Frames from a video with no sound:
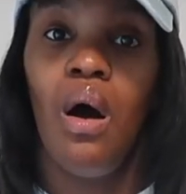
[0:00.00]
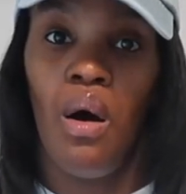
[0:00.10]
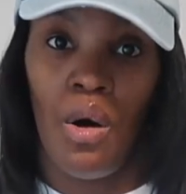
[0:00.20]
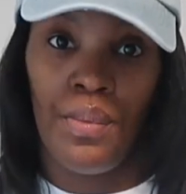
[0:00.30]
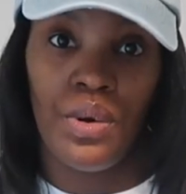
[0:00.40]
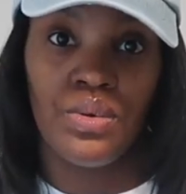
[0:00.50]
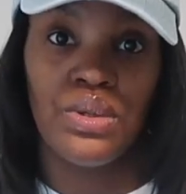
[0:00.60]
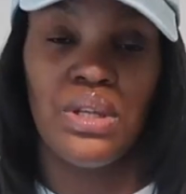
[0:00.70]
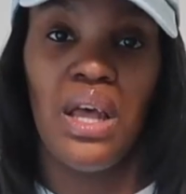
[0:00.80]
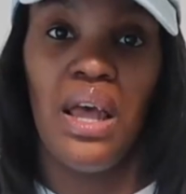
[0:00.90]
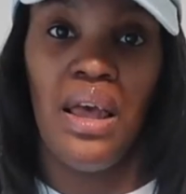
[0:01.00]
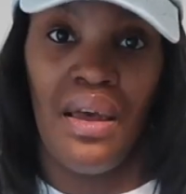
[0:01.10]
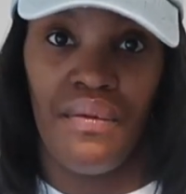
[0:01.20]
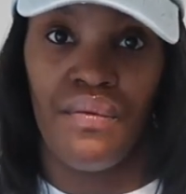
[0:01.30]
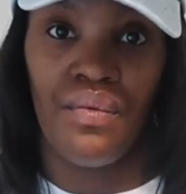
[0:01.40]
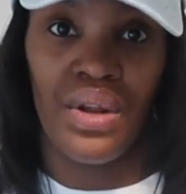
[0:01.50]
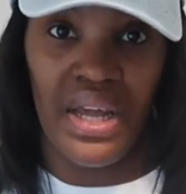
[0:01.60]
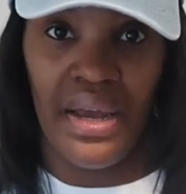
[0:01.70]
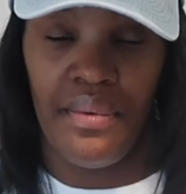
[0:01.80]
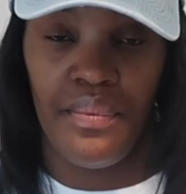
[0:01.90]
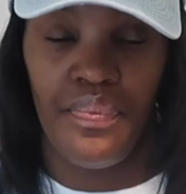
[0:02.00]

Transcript: almost every day.